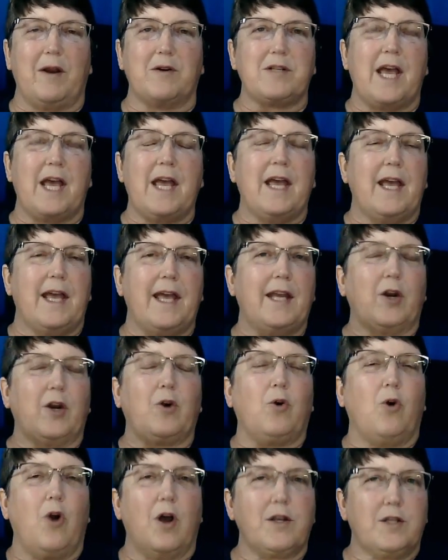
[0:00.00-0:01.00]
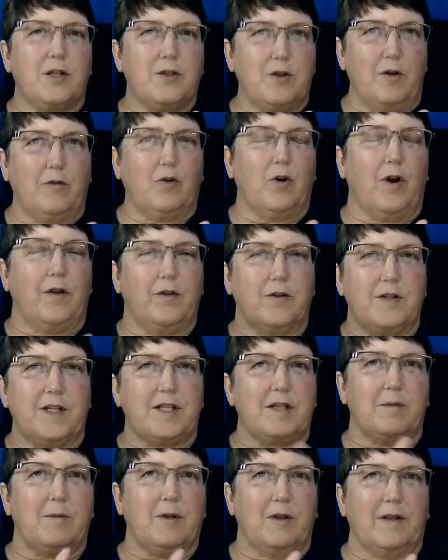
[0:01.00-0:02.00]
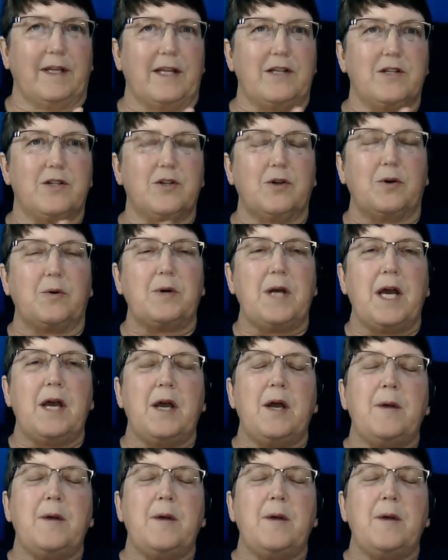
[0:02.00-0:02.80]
parents, and it crosses over other disabilities too.